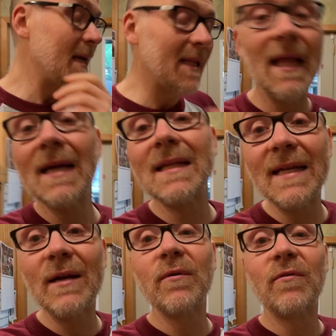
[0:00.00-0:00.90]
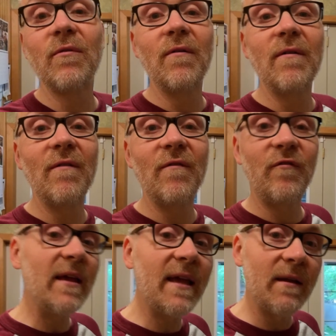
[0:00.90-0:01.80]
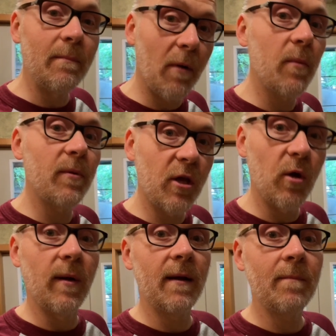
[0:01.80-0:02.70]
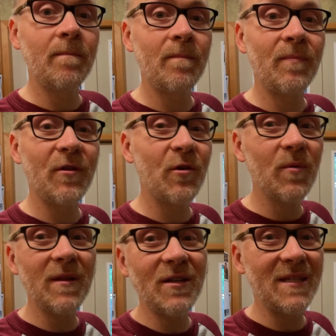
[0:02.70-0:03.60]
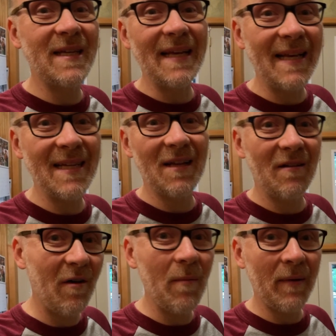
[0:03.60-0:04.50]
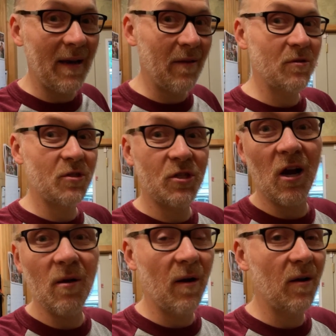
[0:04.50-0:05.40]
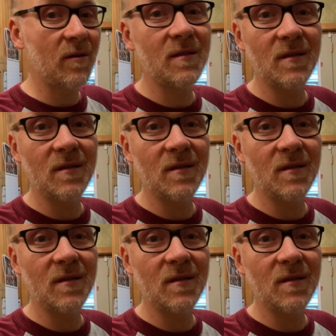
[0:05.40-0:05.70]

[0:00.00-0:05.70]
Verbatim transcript: Luckily, with vegan barbecuing, you're really just heating stuff up and getting those char marks.